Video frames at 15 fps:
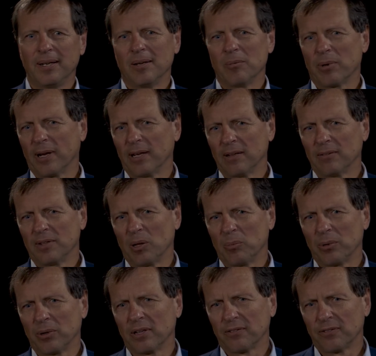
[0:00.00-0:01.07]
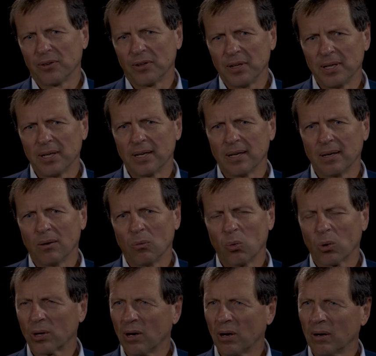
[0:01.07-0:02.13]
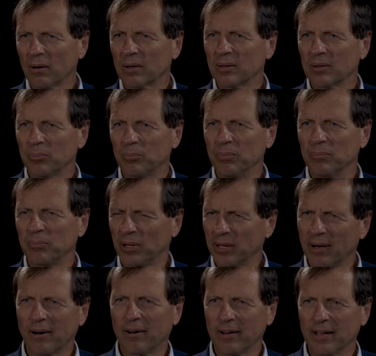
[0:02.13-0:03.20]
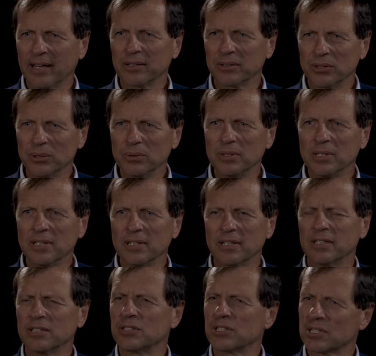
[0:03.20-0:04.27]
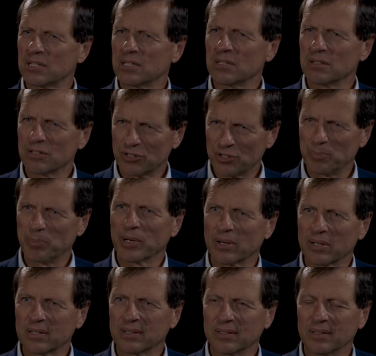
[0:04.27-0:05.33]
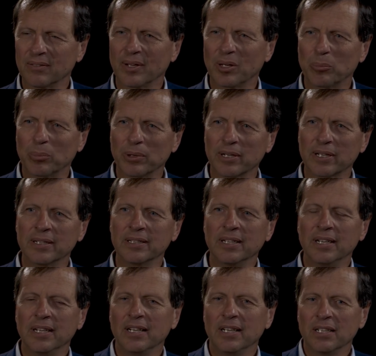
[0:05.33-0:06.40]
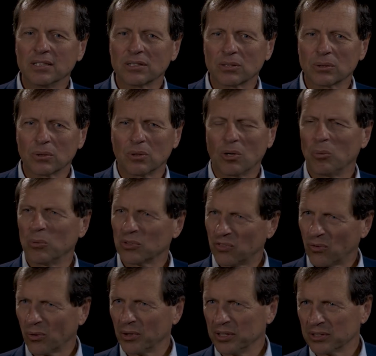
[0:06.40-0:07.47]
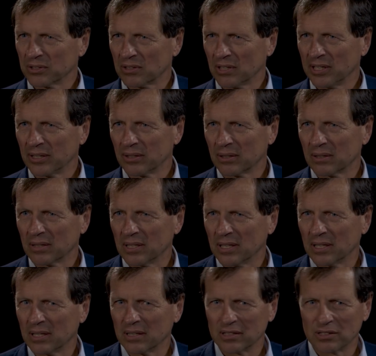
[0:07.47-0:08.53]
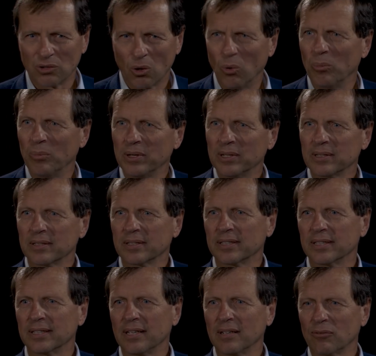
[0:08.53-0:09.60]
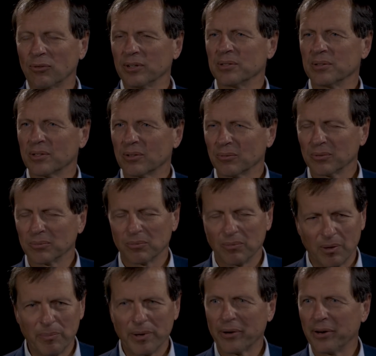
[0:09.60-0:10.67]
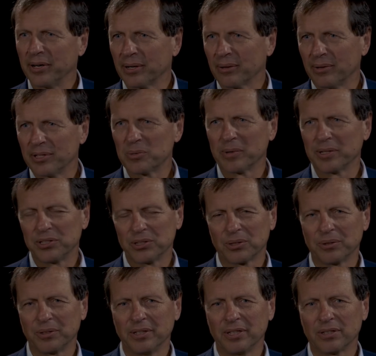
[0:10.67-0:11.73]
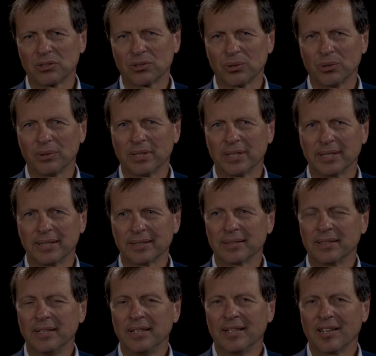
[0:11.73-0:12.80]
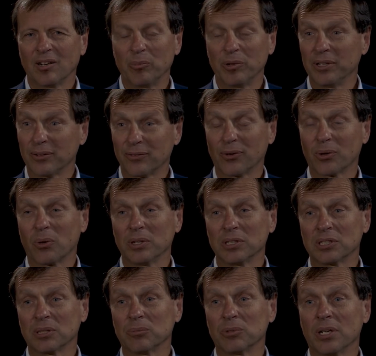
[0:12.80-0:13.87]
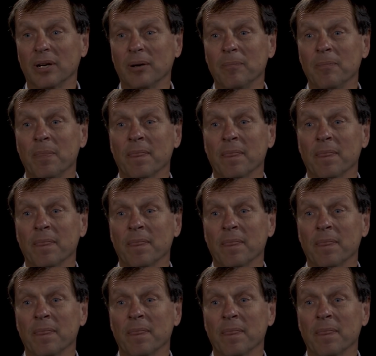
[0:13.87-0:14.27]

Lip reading: but I loved Alberta for the work hard, play hard attitude, and just the spirit of Alberta. So almost 40 years later, it's home. I'm married here, raised my children here, so I've been here for quite some time.